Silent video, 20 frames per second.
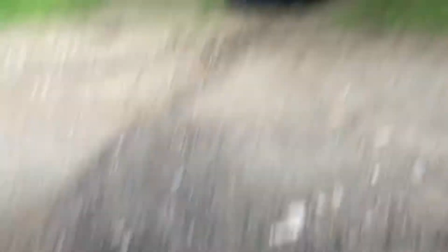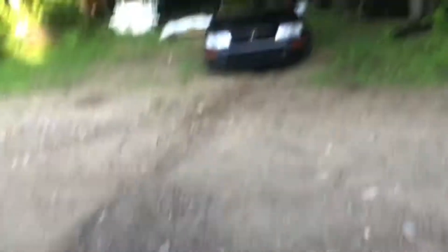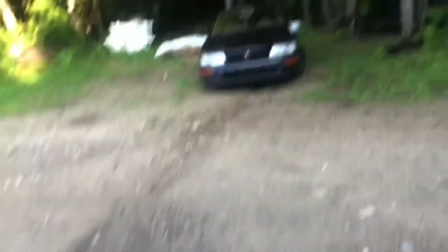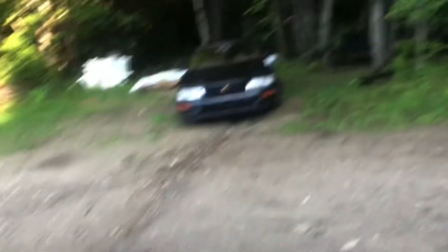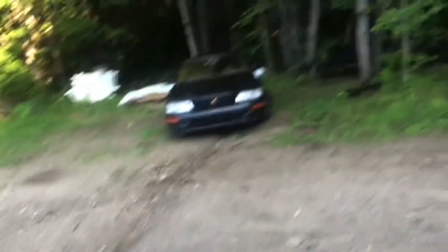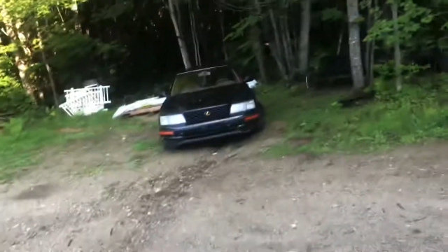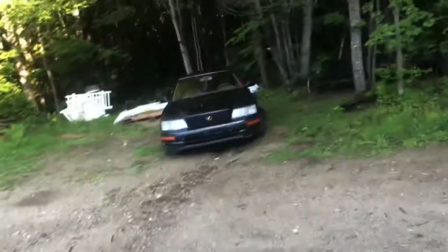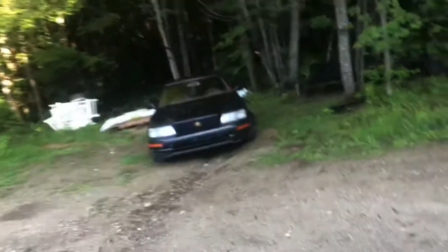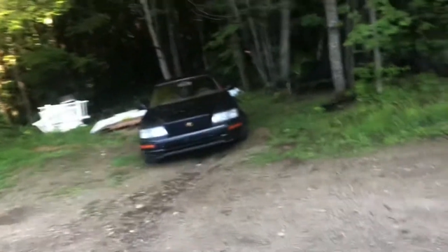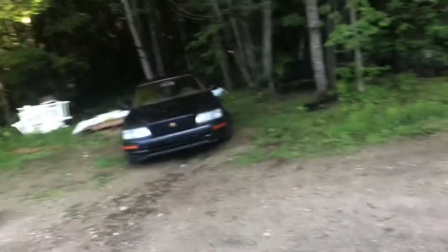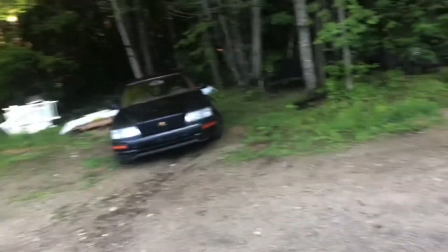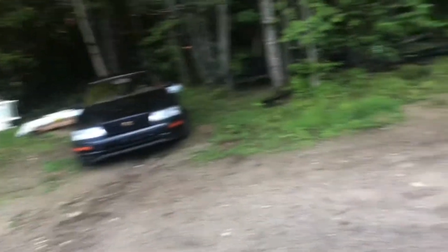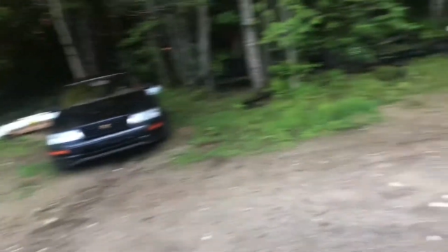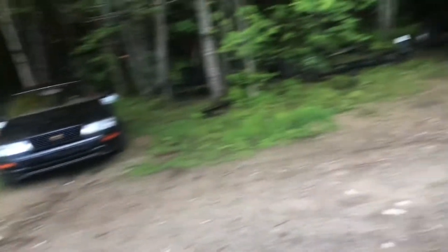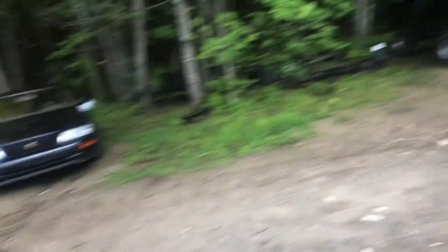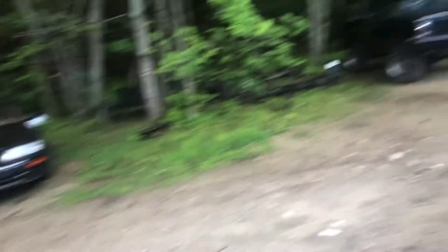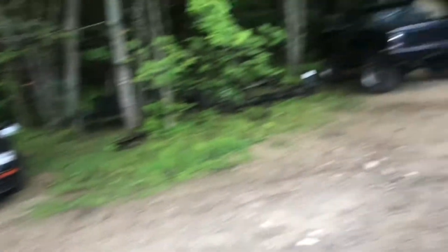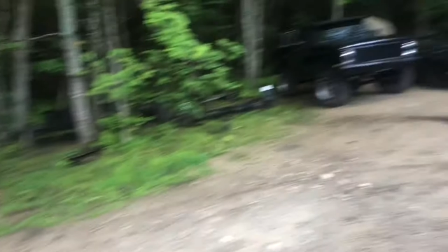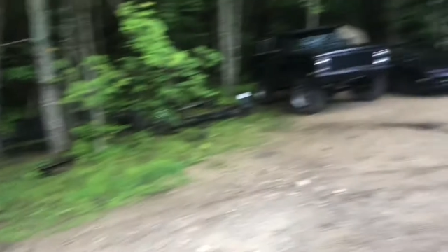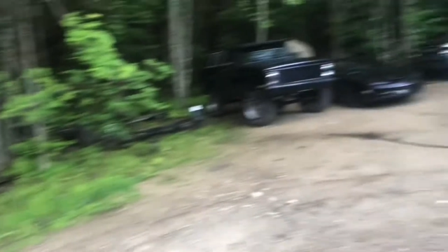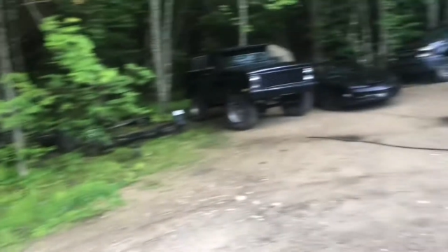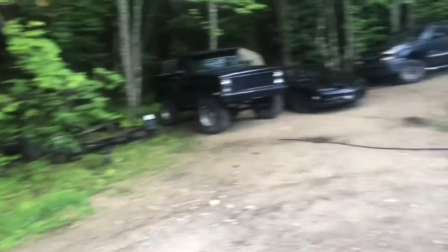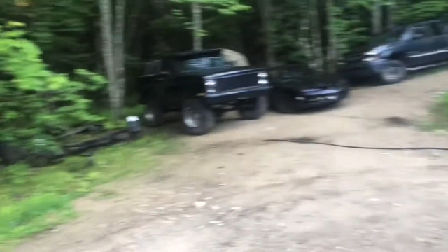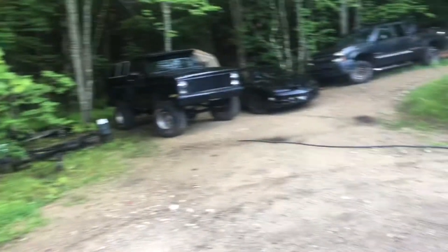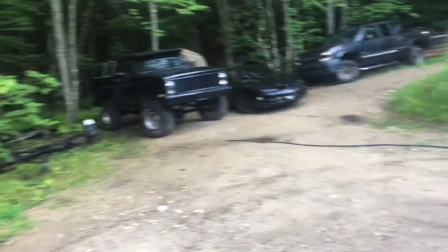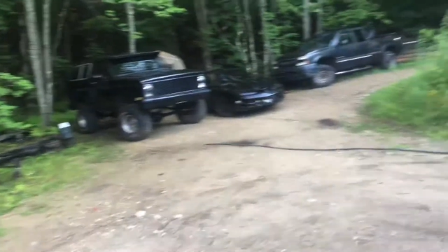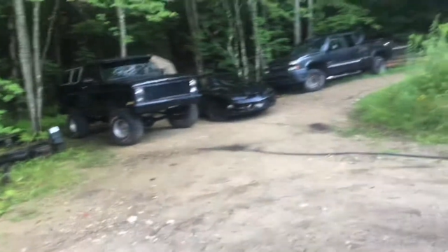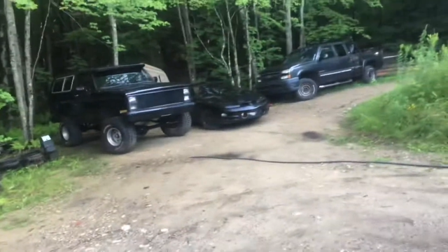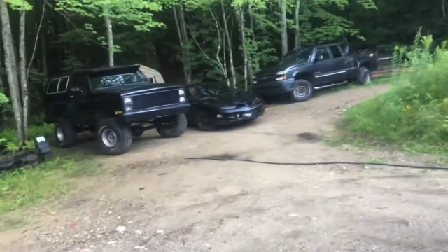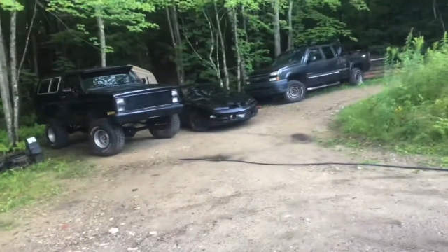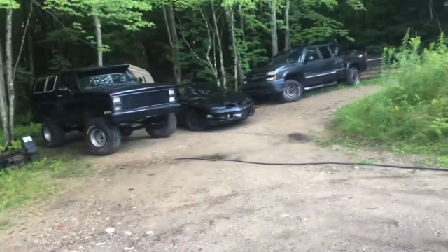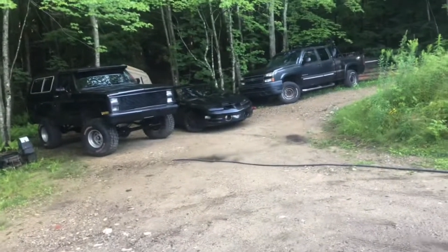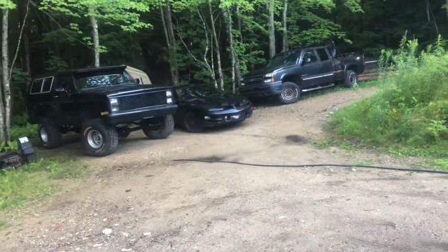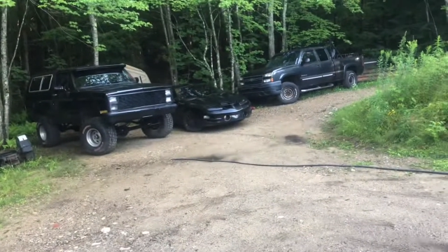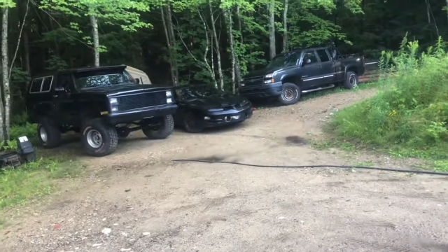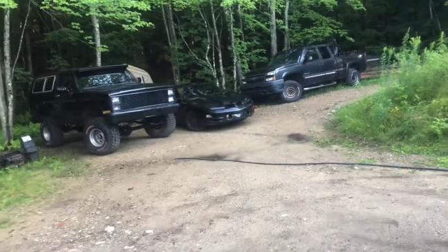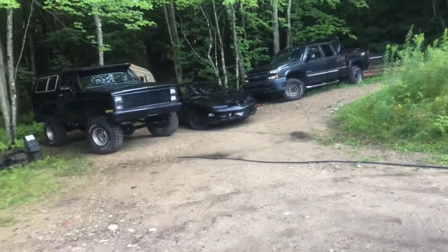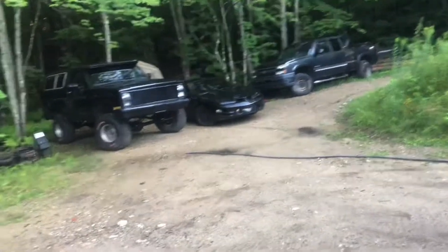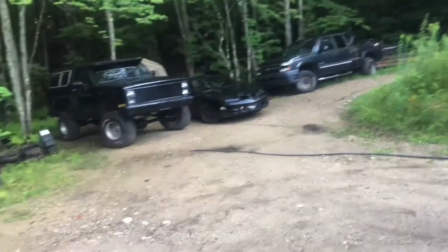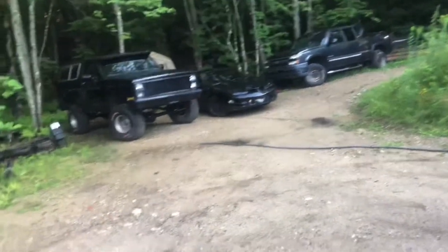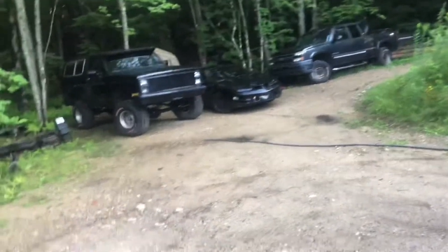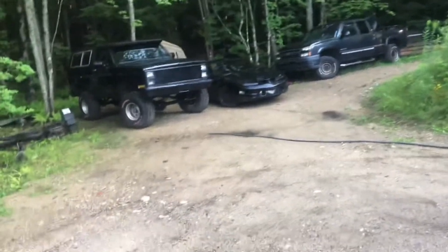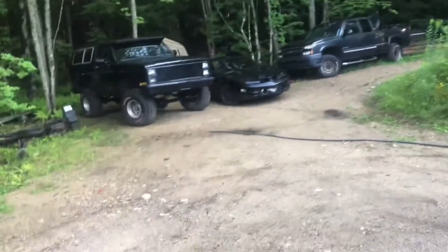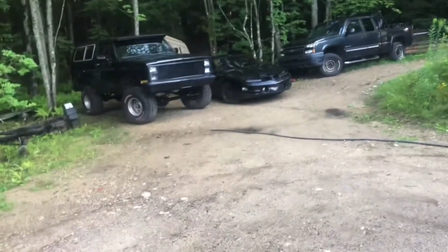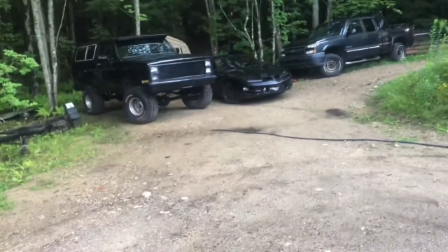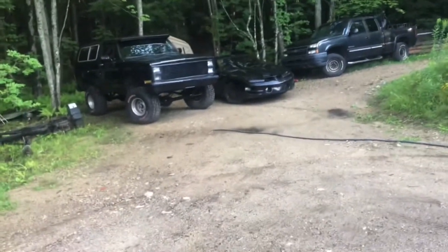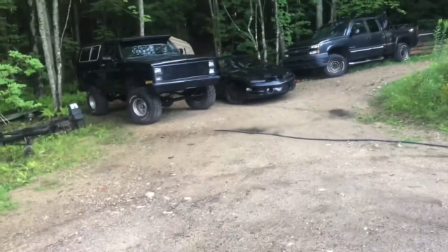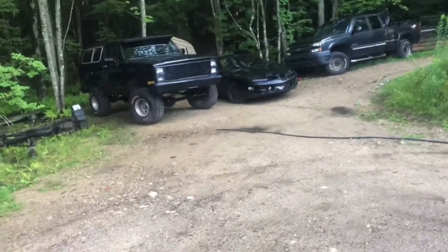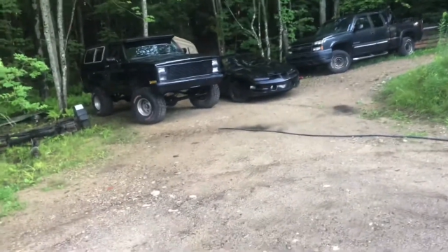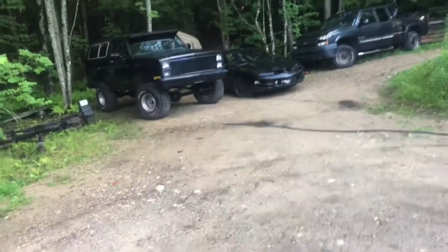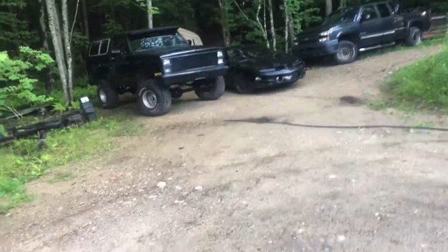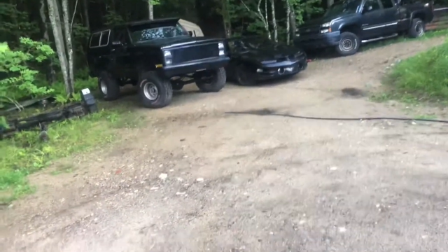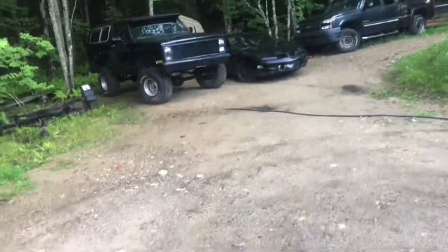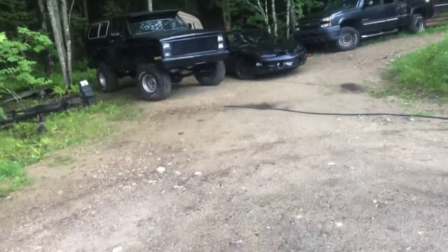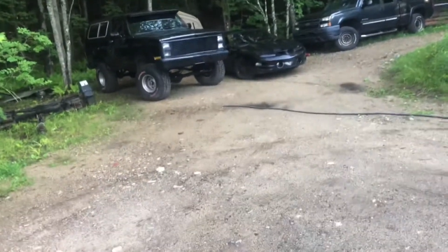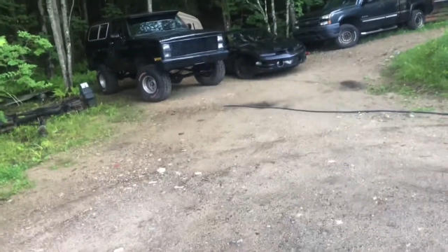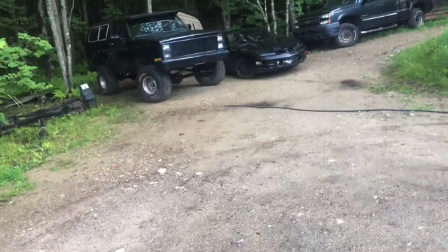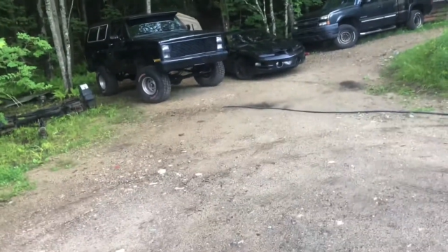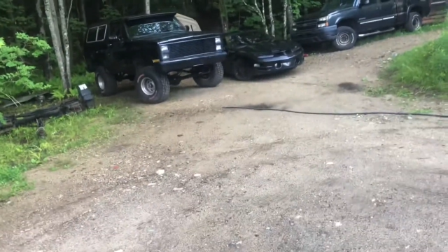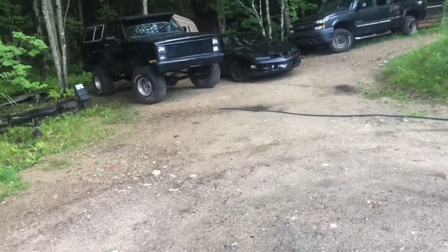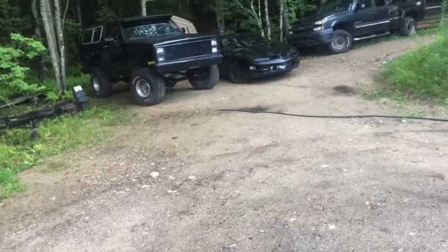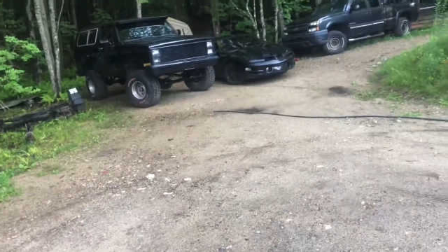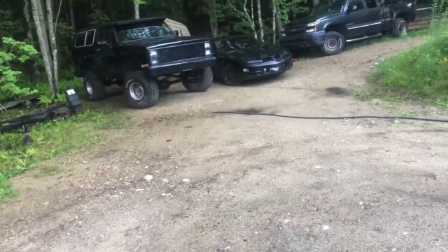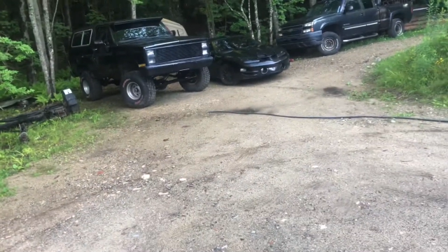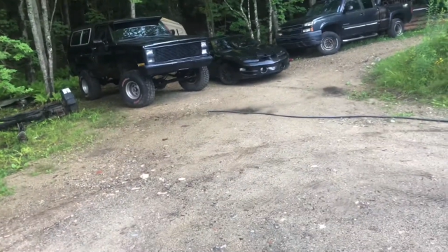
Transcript: (no speaker visible)